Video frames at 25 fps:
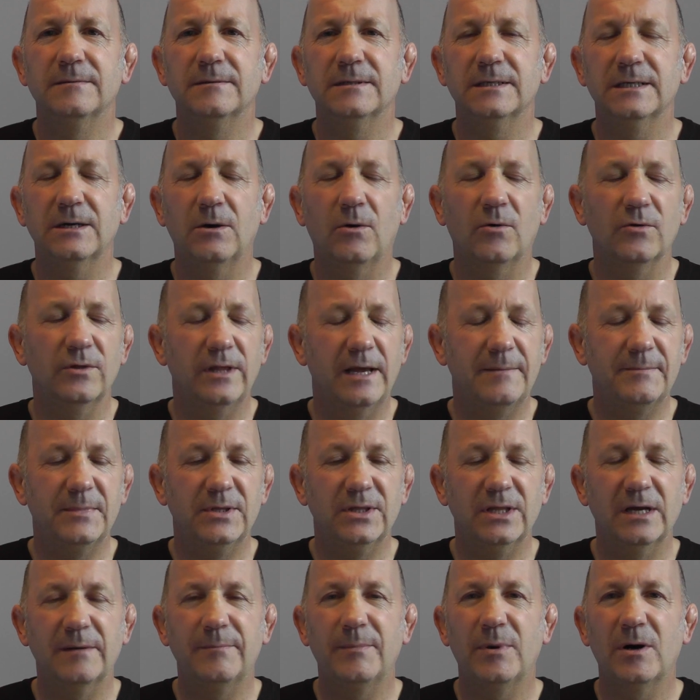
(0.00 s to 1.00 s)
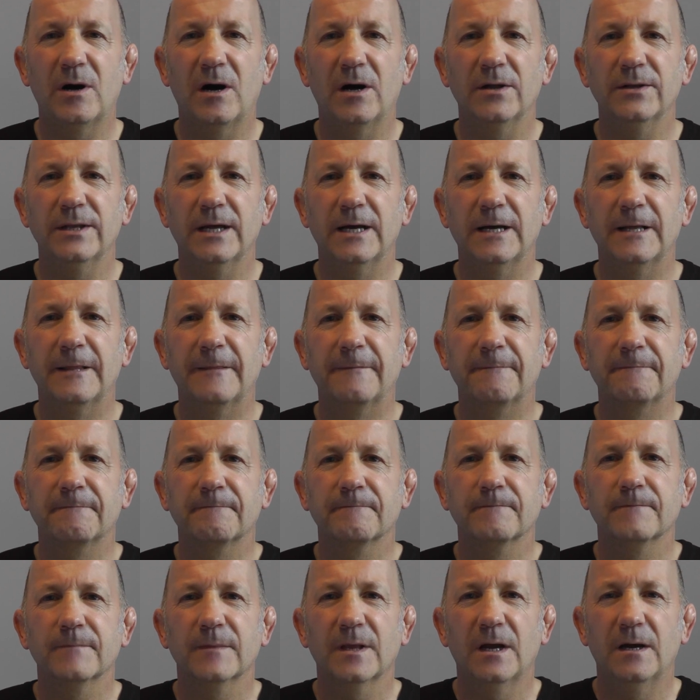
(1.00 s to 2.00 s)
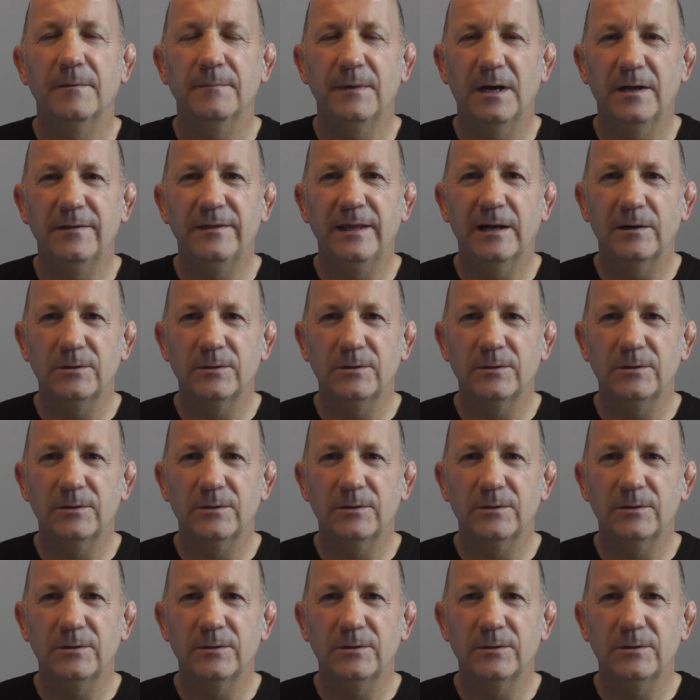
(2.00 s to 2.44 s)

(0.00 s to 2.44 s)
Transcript: or them and their partner, and